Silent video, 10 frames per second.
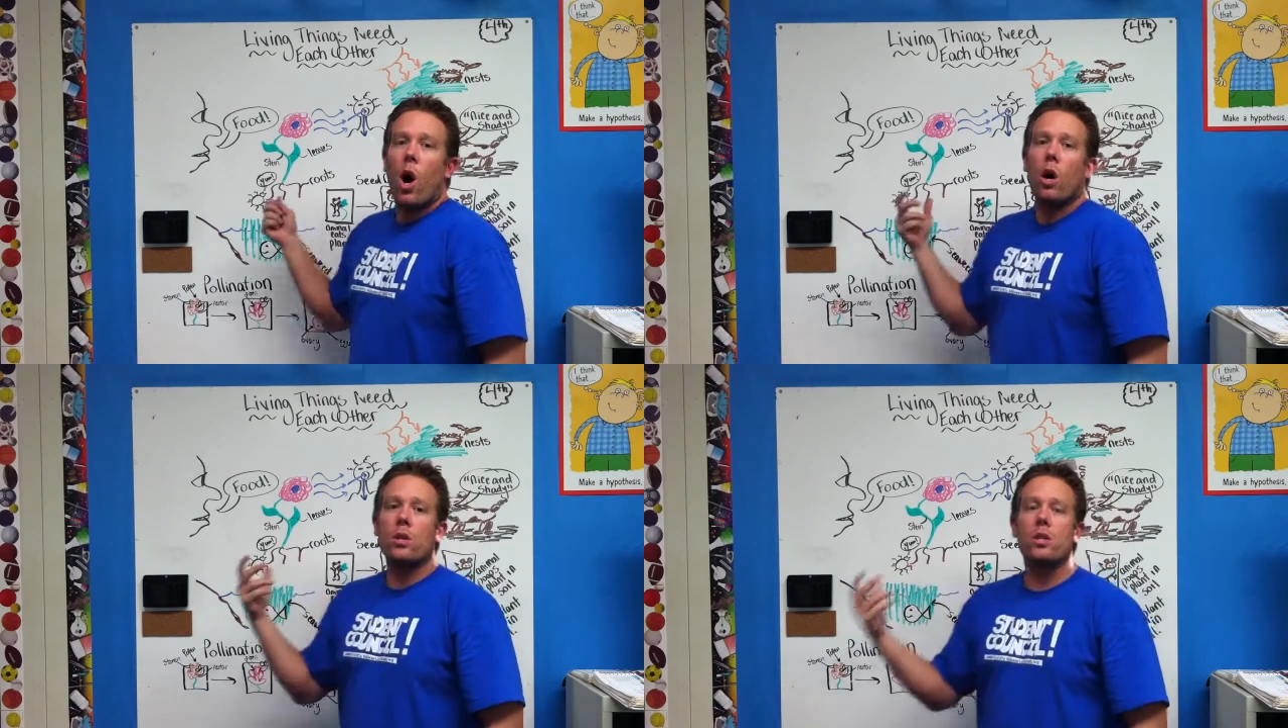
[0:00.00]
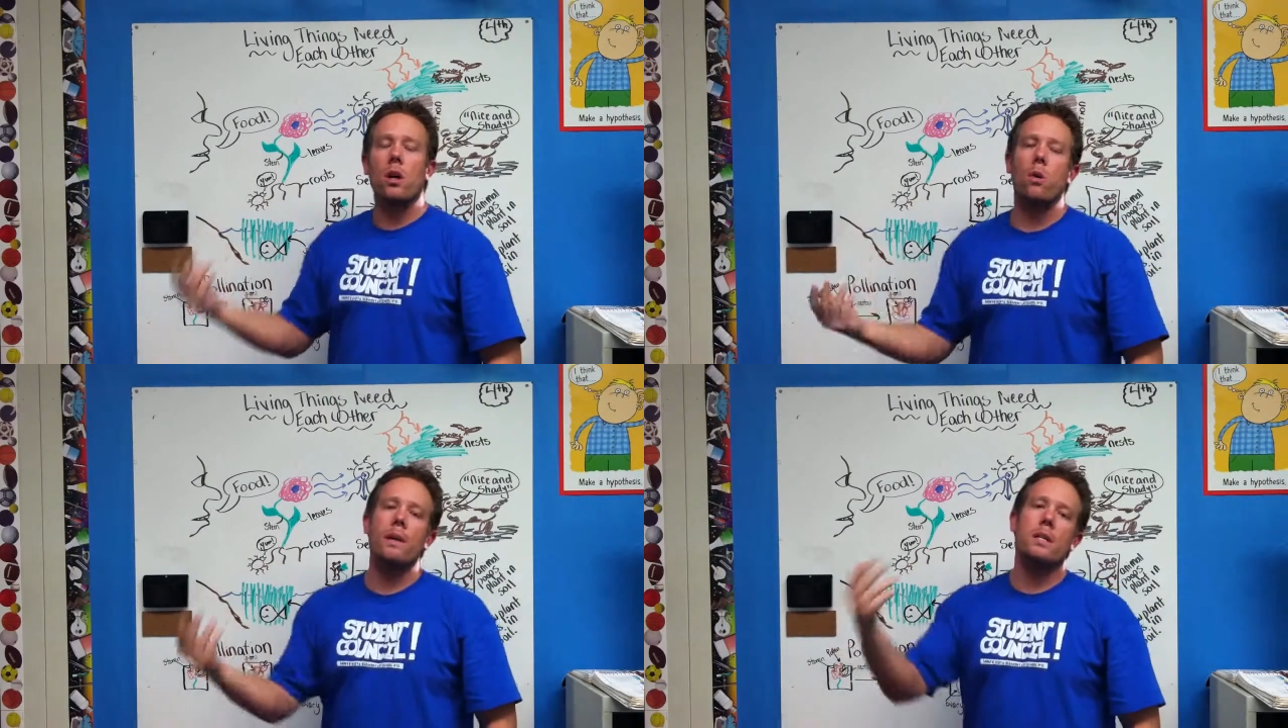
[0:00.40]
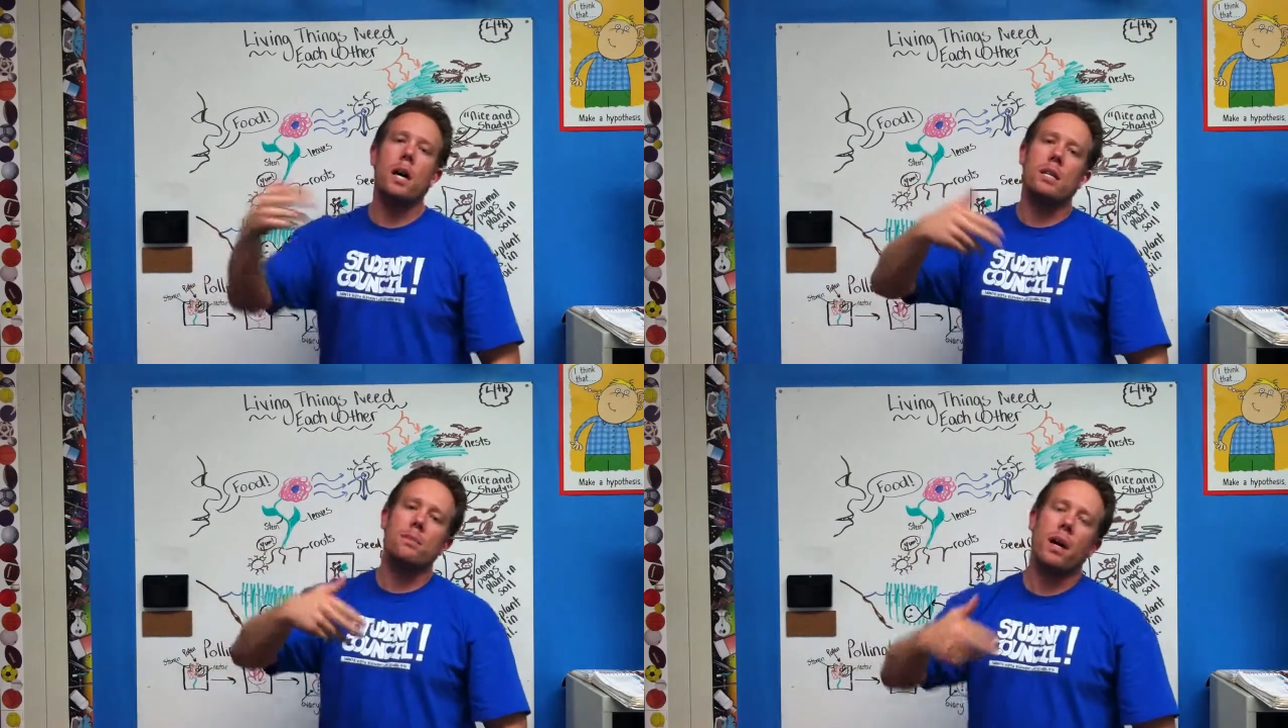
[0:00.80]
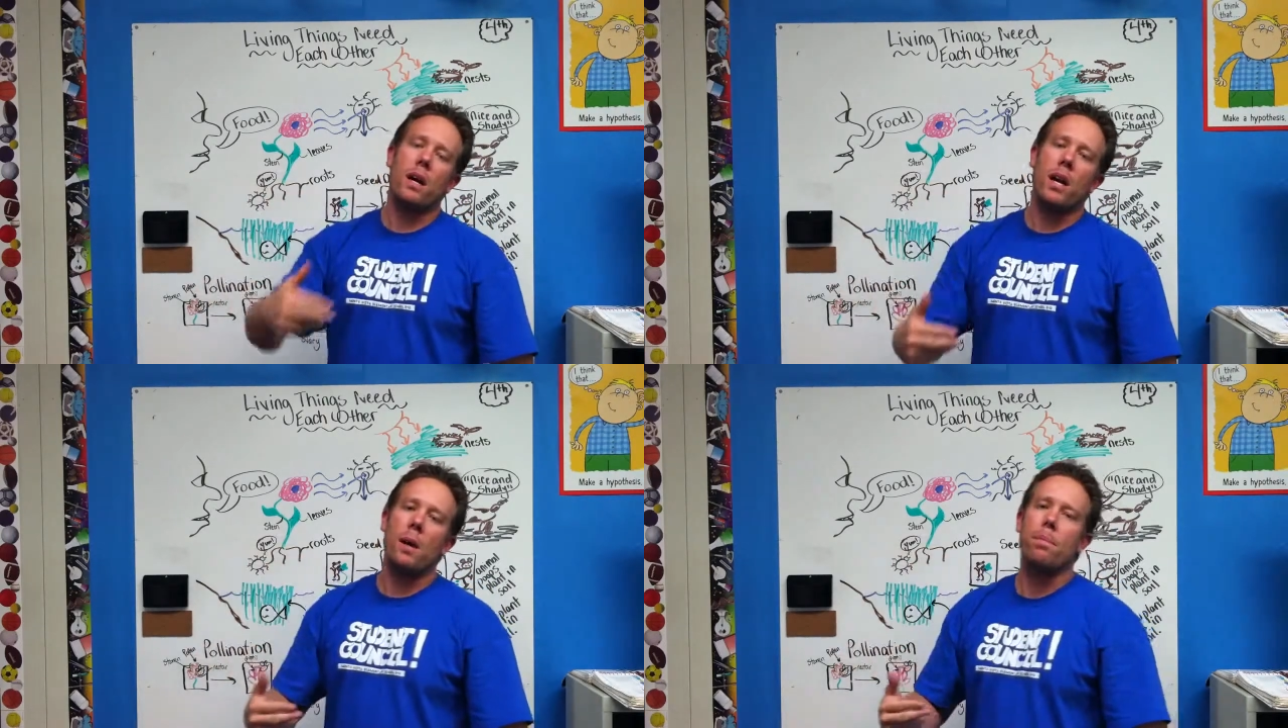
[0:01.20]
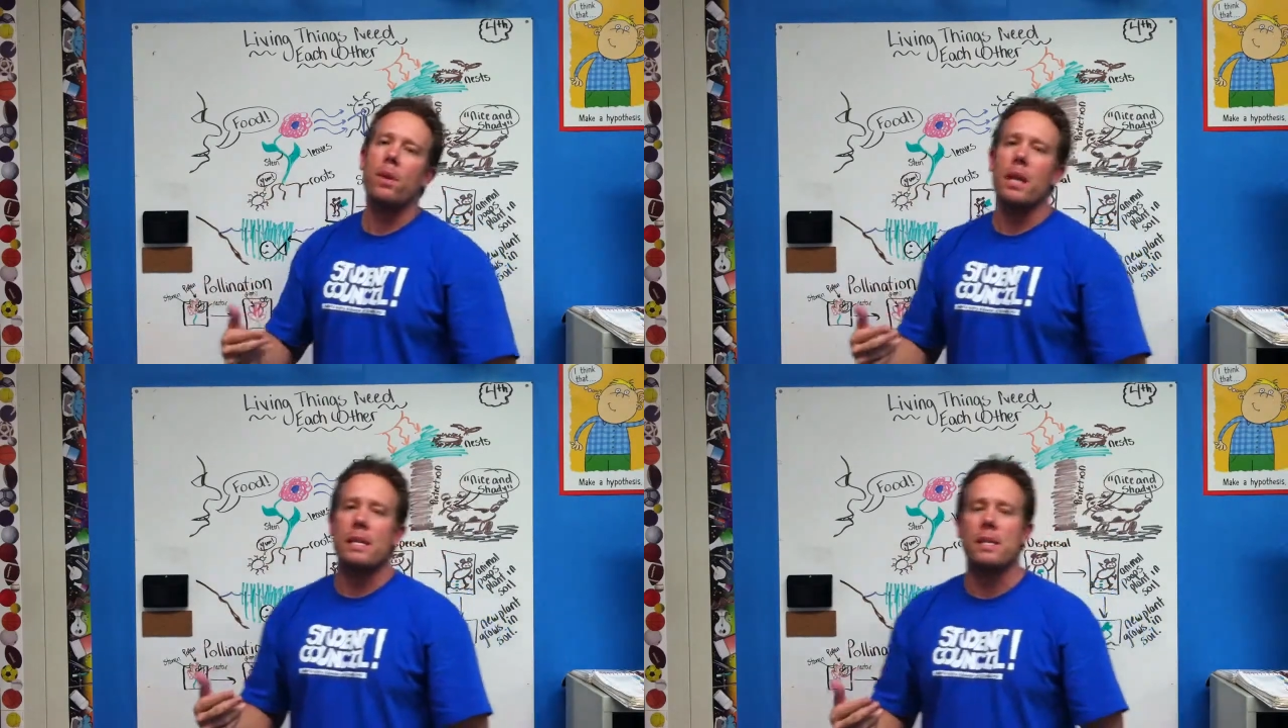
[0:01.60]
Also, we talked about a
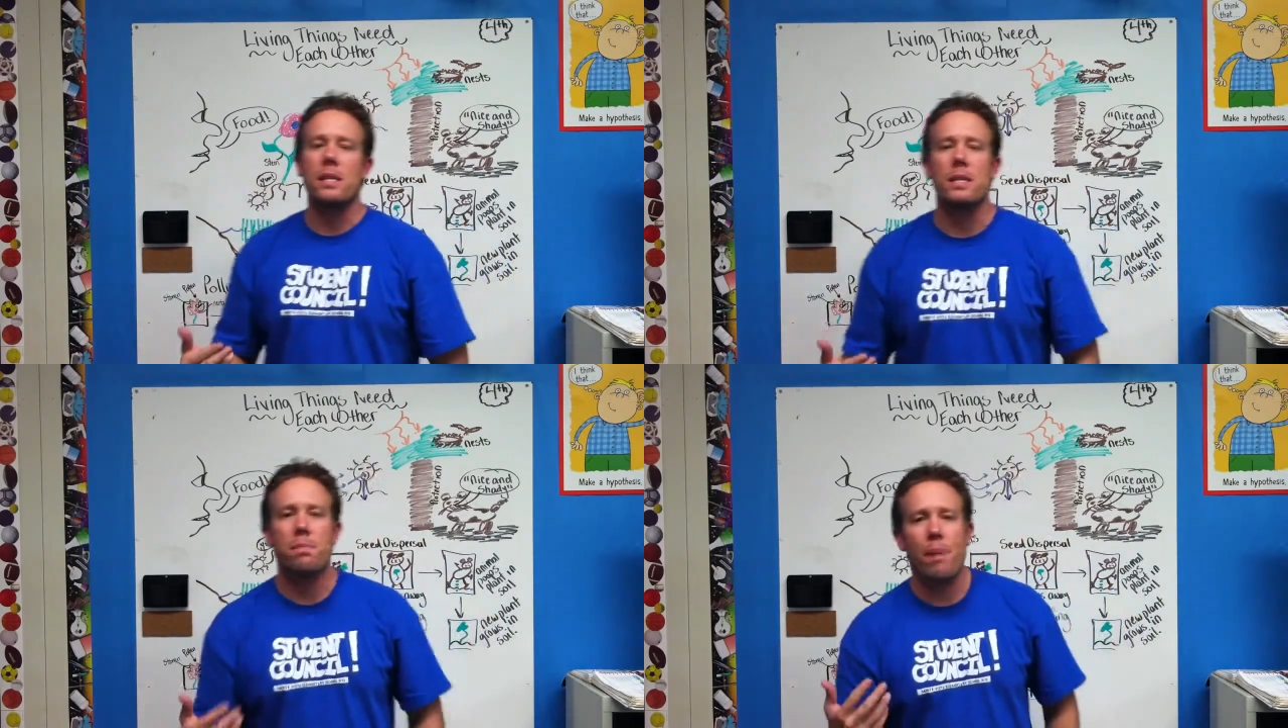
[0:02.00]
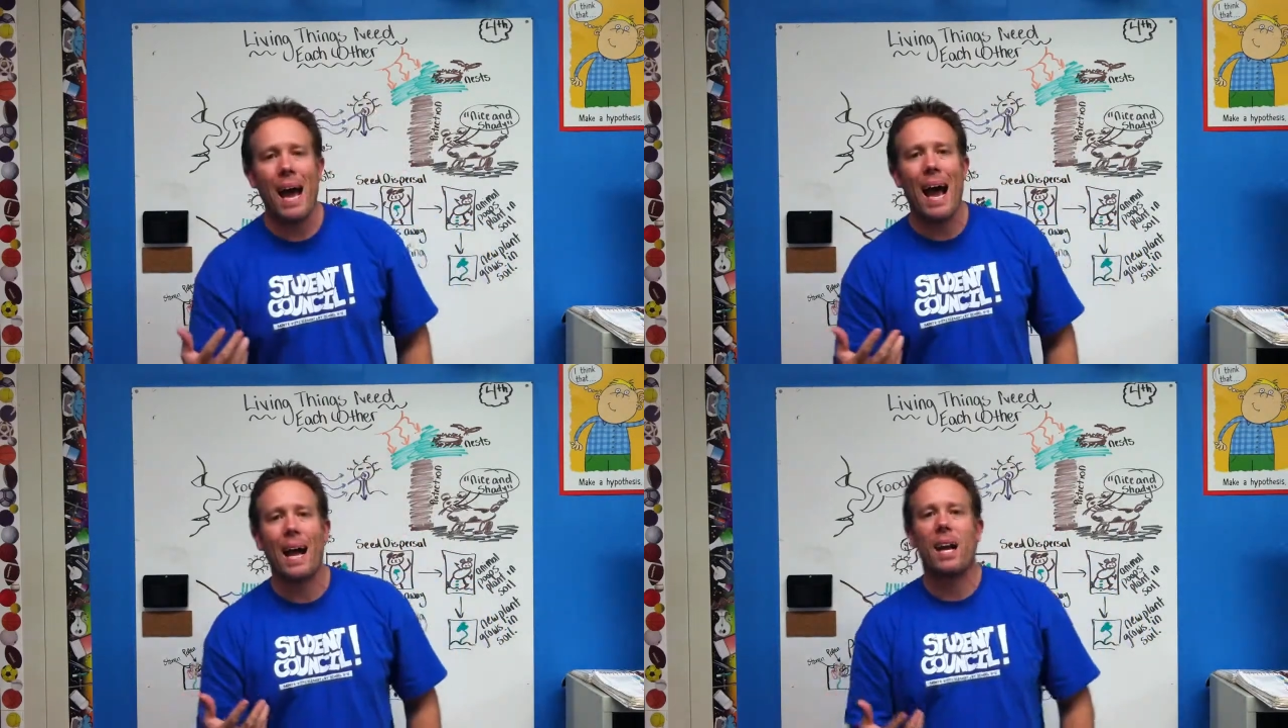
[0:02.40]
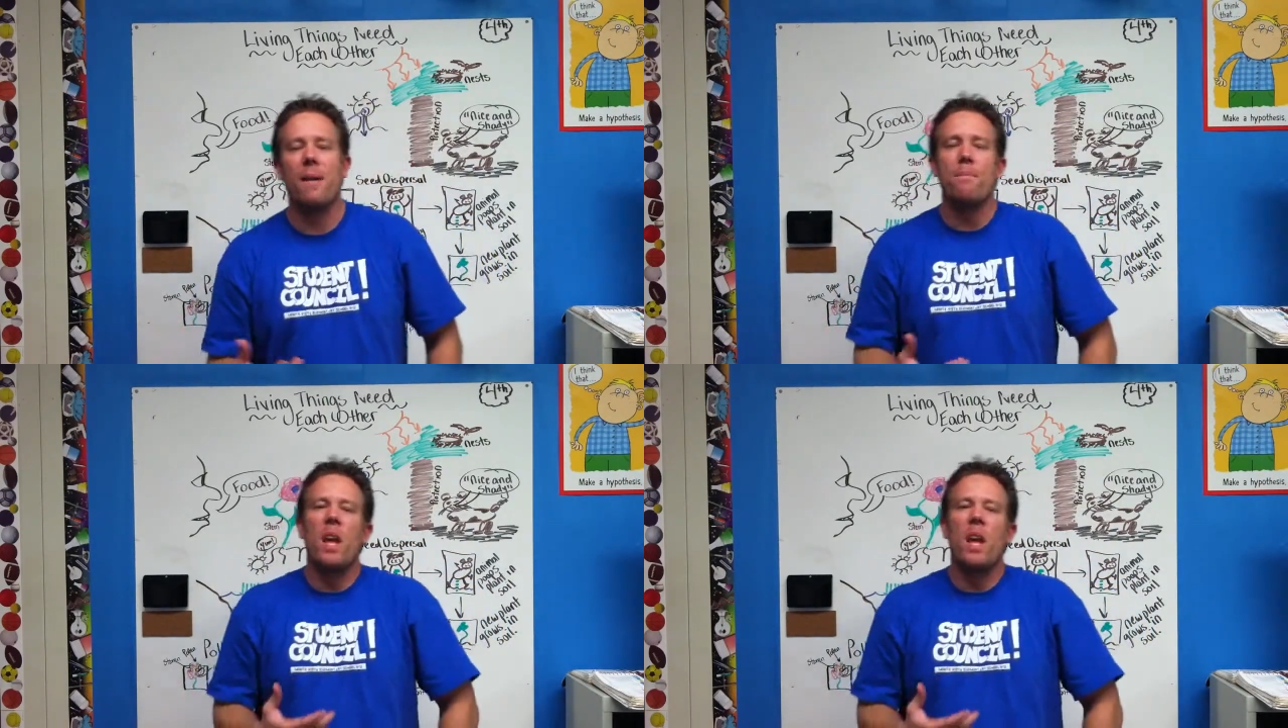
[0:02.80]
couple lessons back,